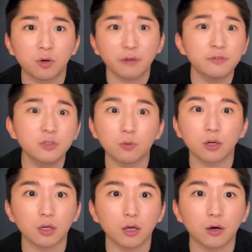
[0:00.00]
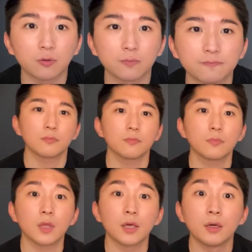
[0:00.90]
you want to go.
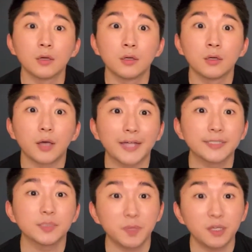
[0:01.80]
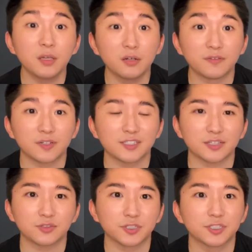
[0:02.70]
And speaking of
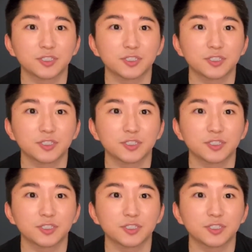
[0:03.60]
accessories,